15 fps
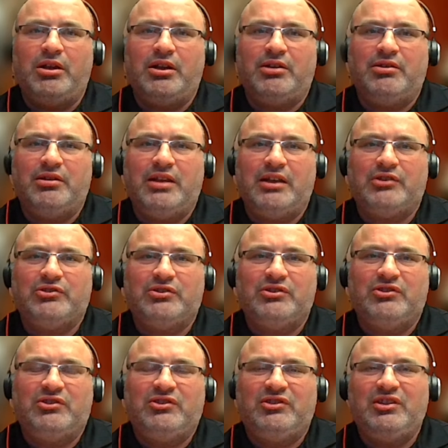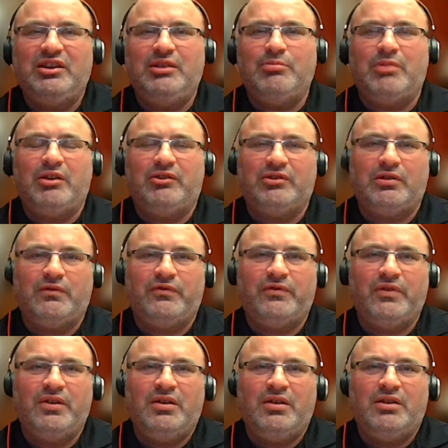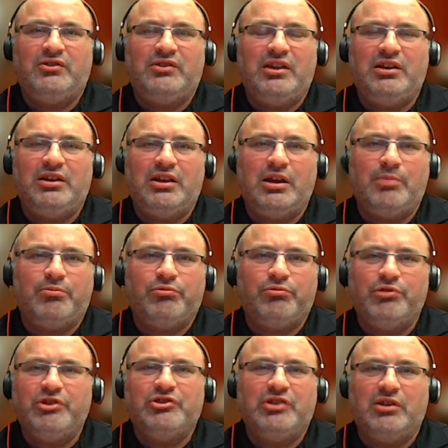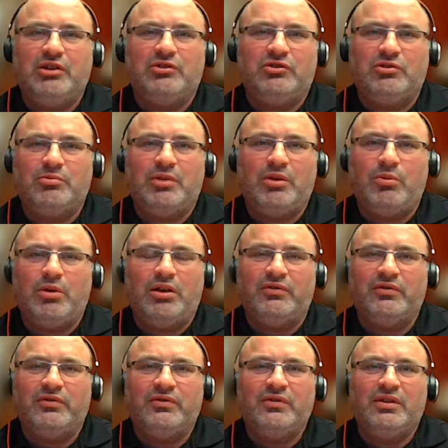I could actually see myself standing up, reaching out to my wife,